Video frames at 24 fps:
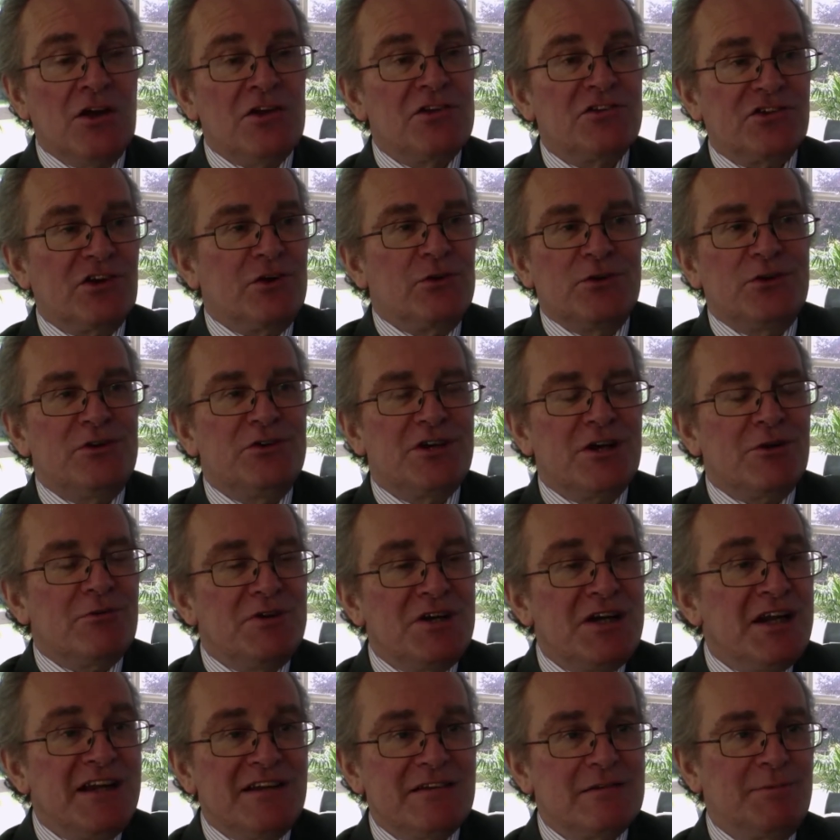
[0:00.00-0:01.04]
So you don't
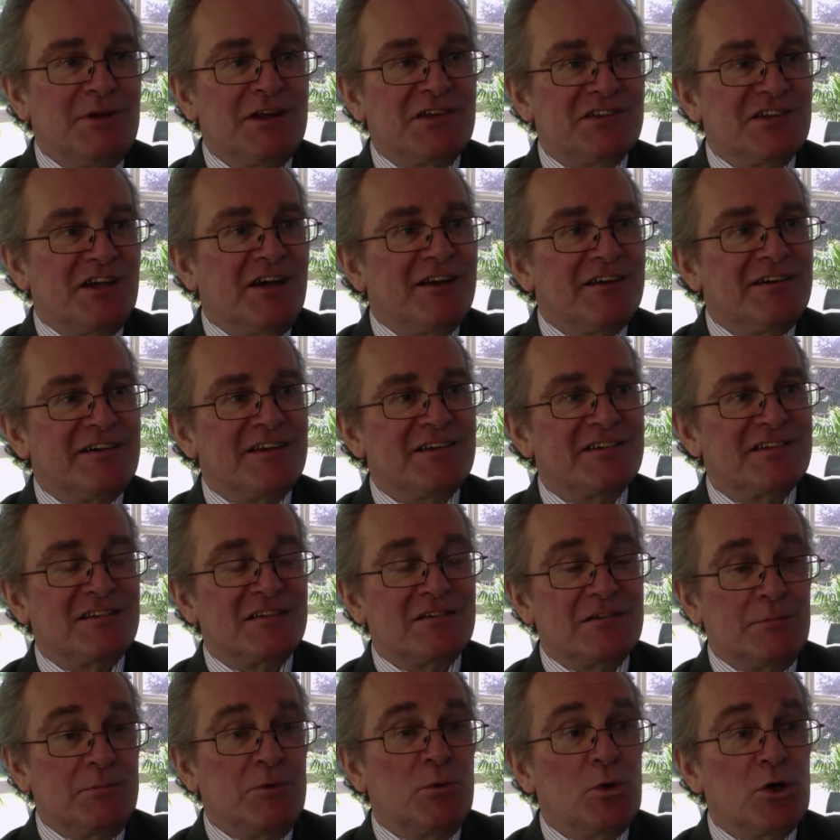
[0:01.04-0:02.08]
need to be a
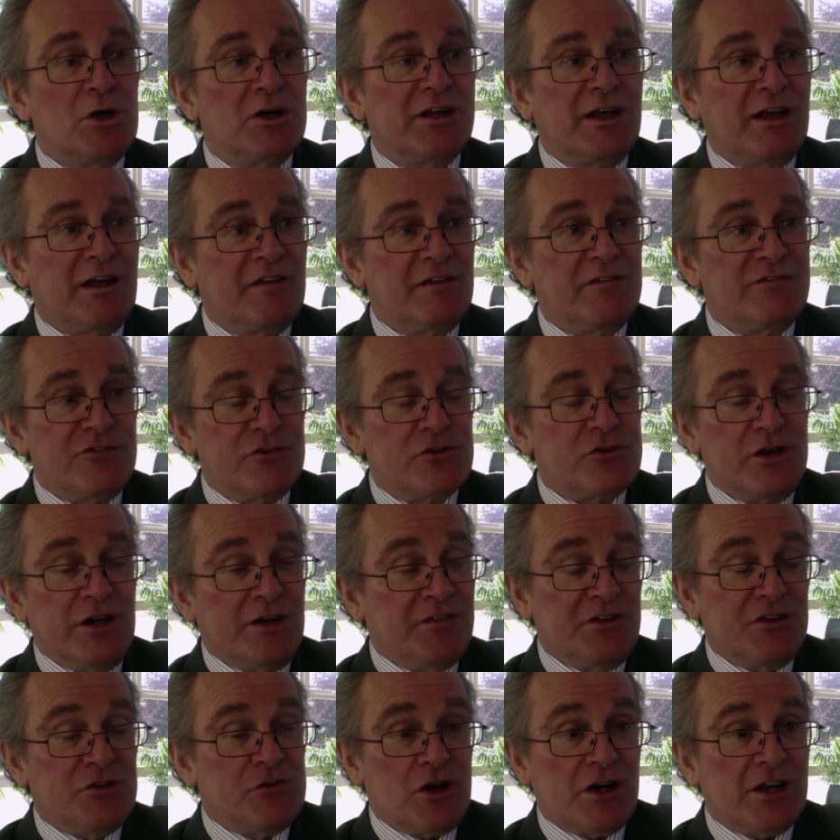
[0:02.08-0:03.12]
scientist to be working
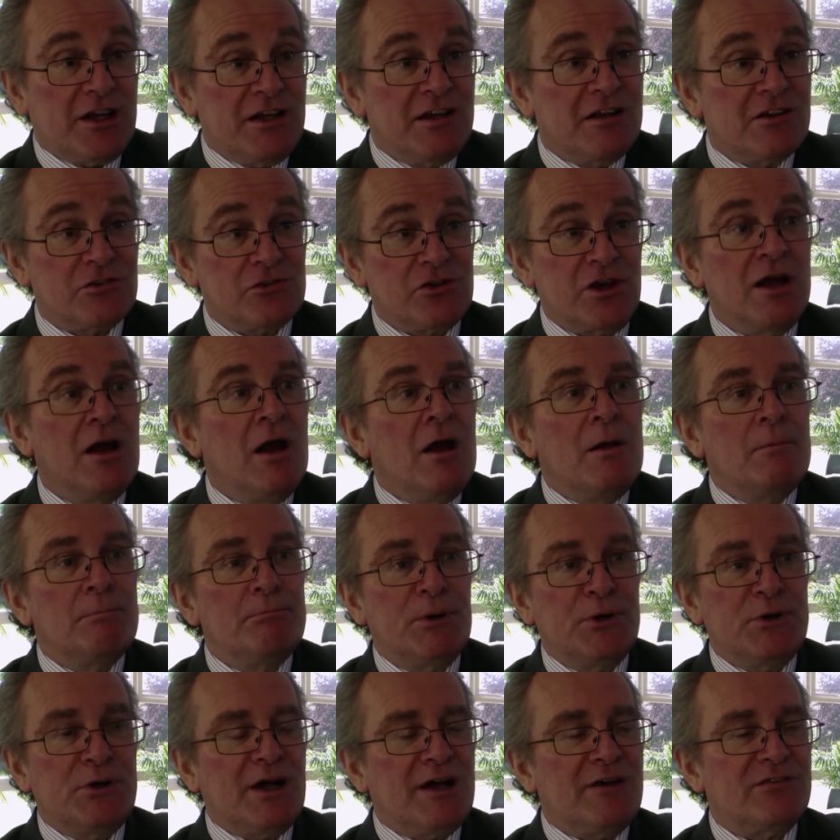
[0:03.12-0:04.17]
in the drug industry,
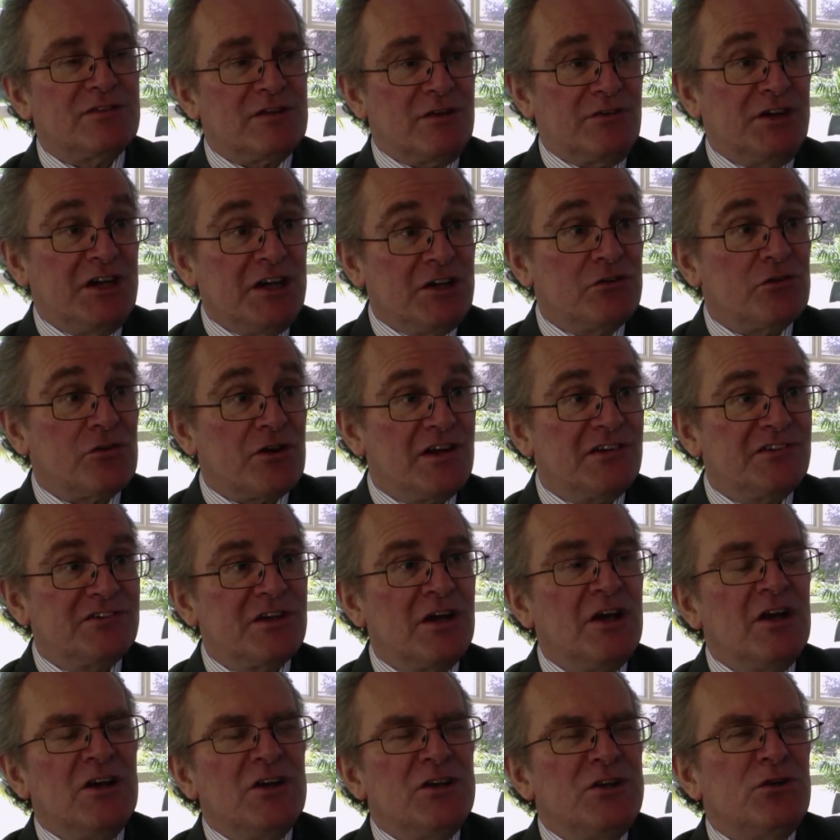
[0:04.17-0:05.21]
but you have to have an interest.
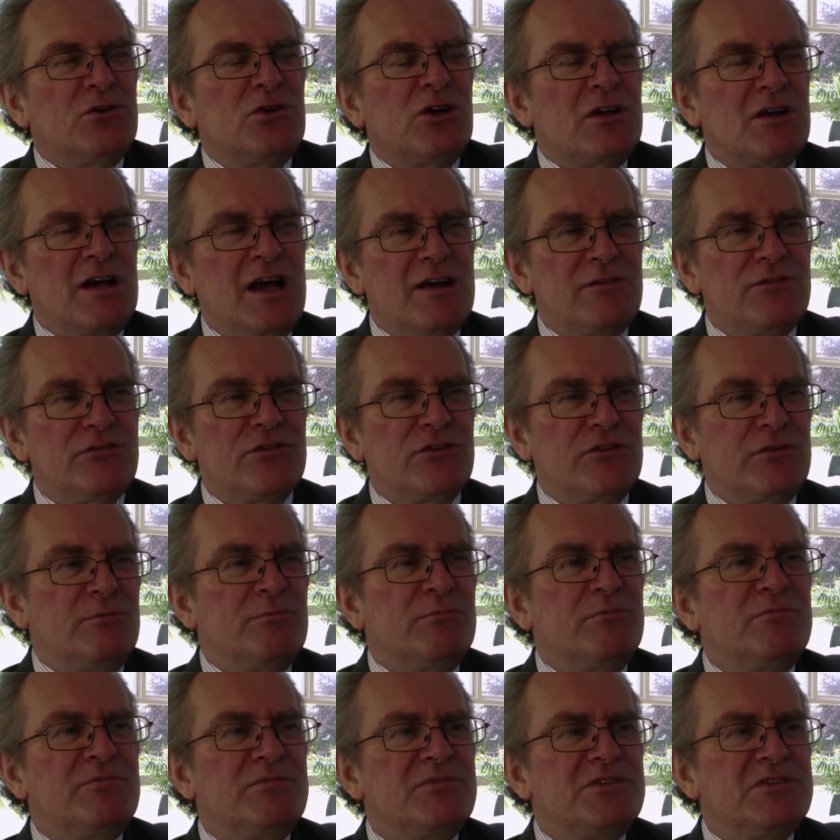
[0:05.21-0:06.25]
You've got to have
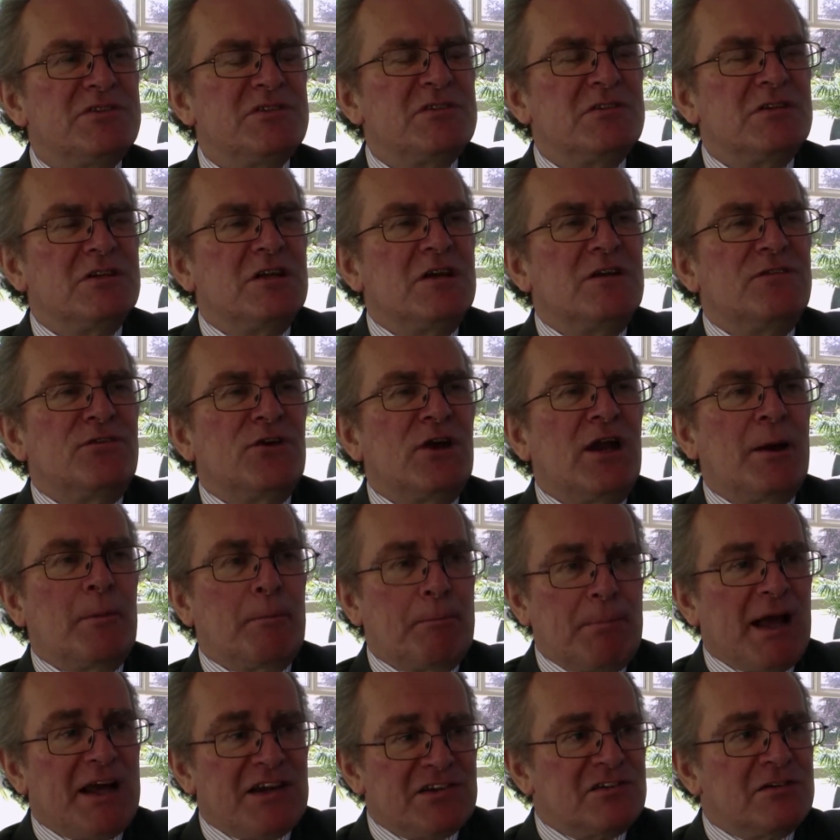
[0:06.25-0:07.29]
some, if you like,
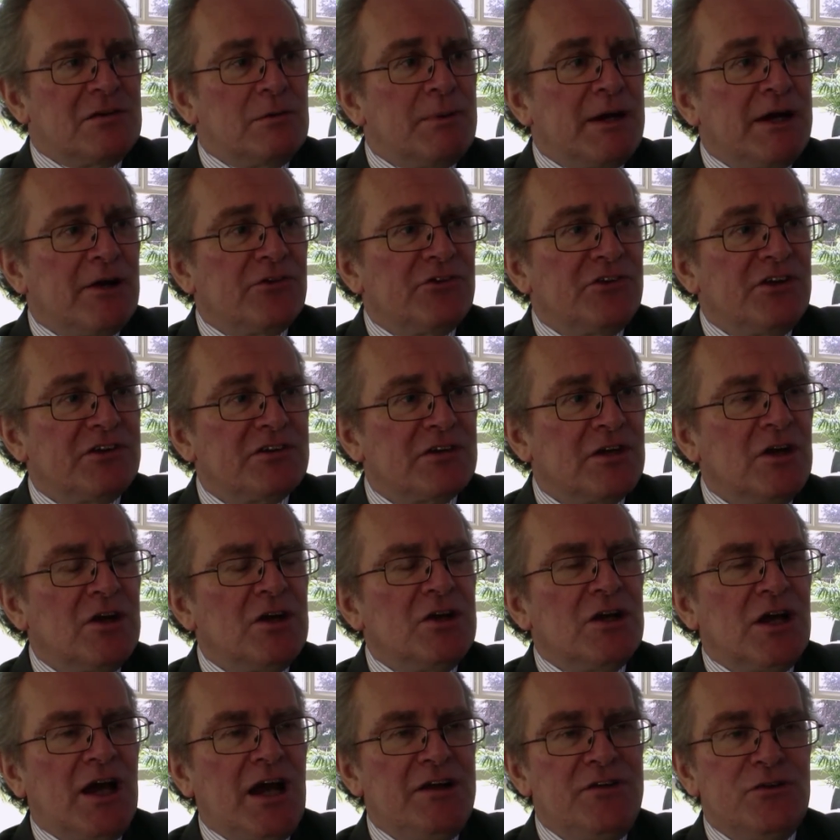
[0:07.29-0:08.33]
passion about it,
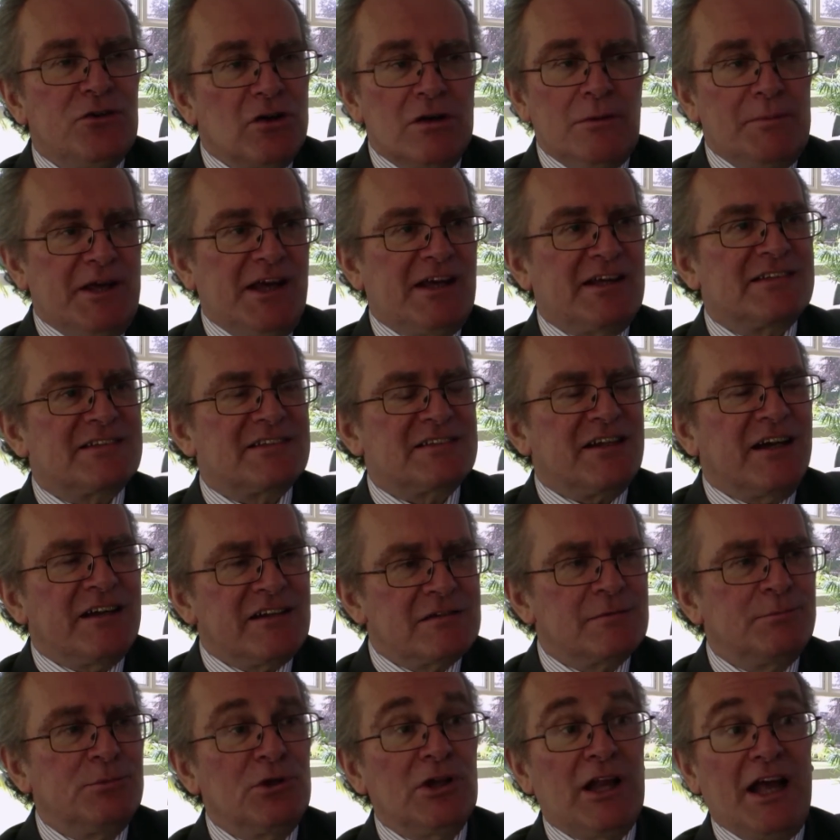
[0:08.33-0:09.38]
and you've got to be
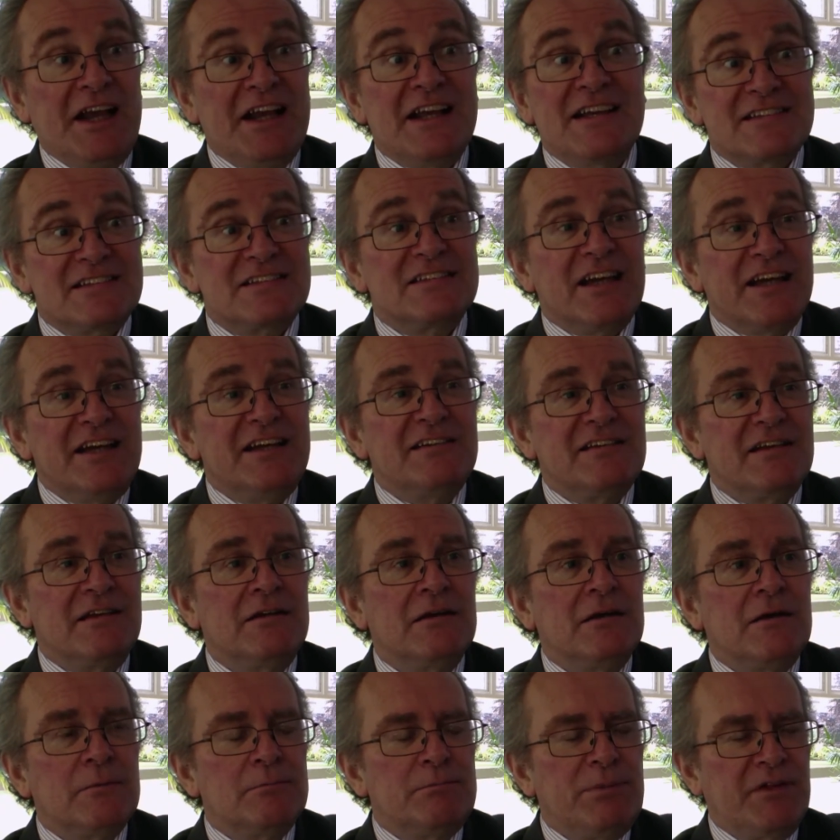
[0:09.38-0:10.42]
excitable and
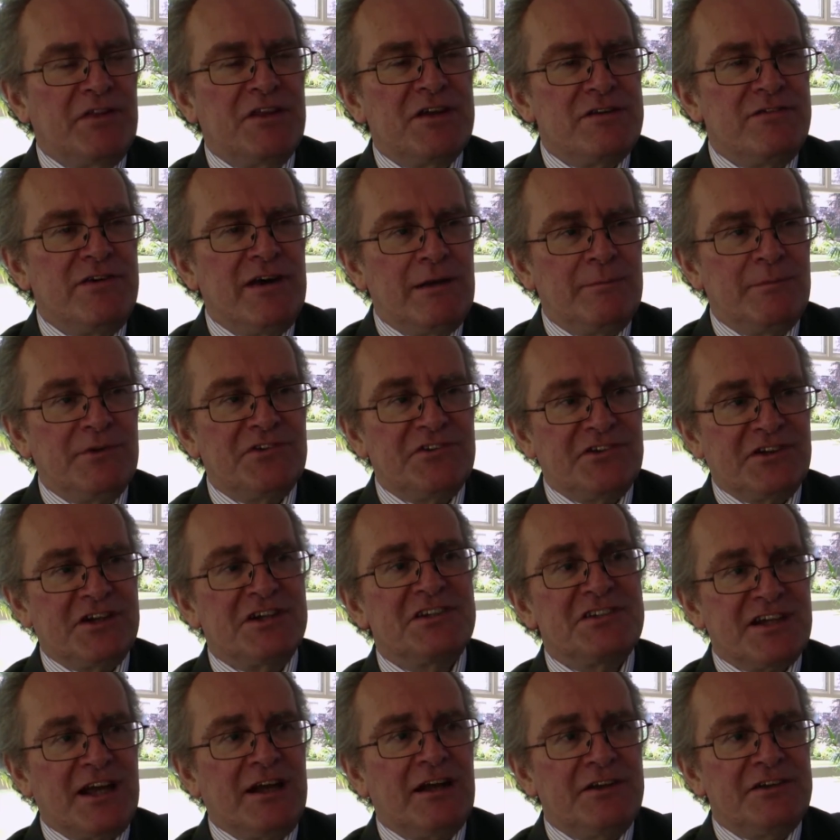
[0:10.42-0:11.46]
excited by the developments that are
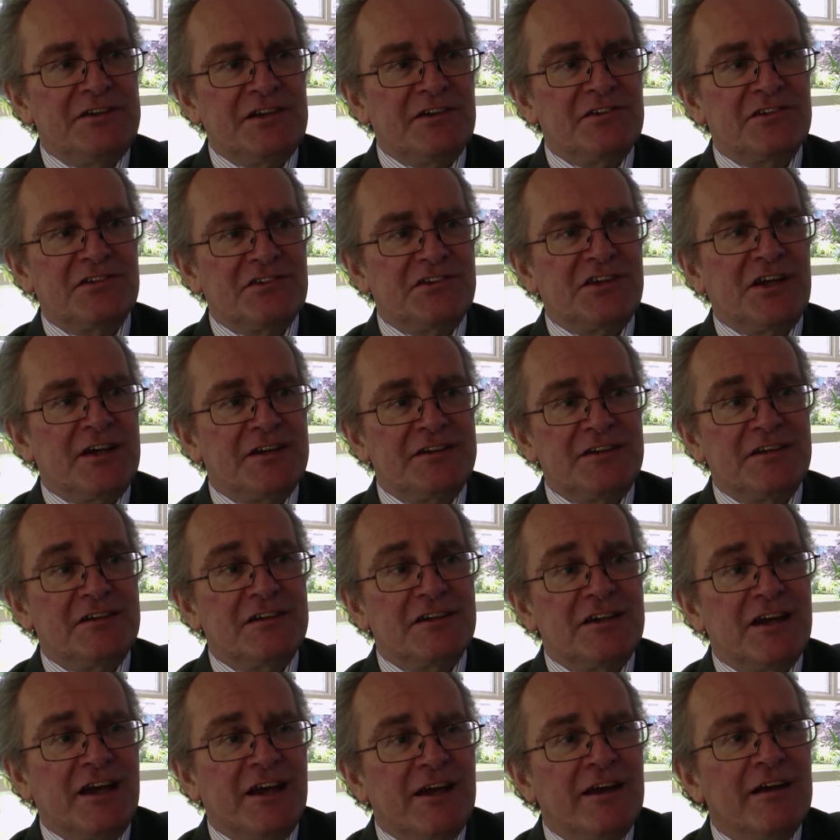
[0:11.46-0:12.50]
challenging society
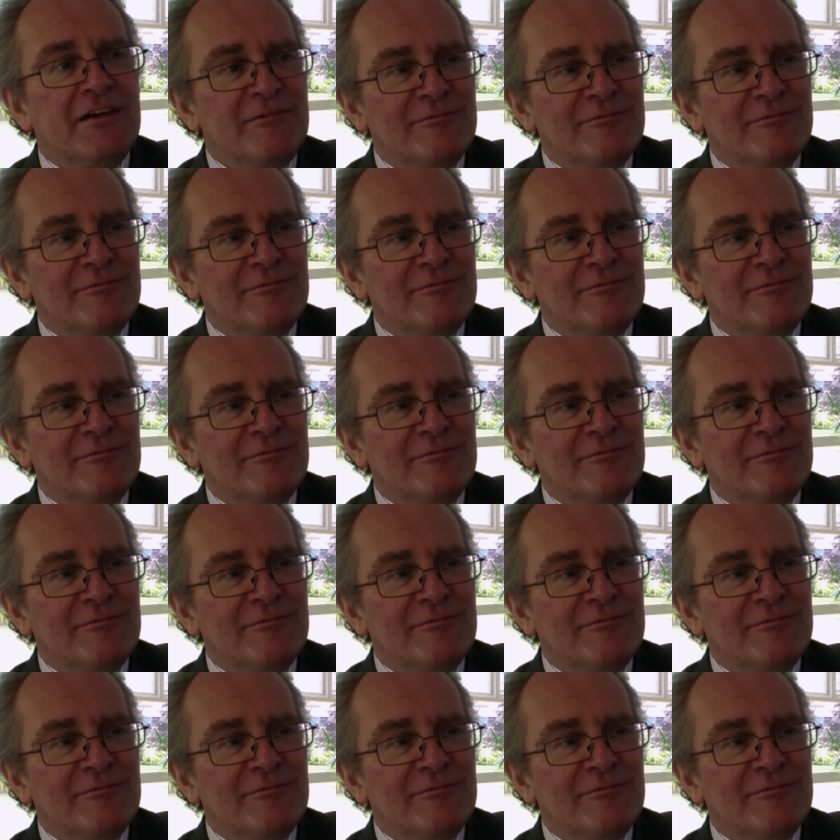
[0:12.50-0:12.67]
today.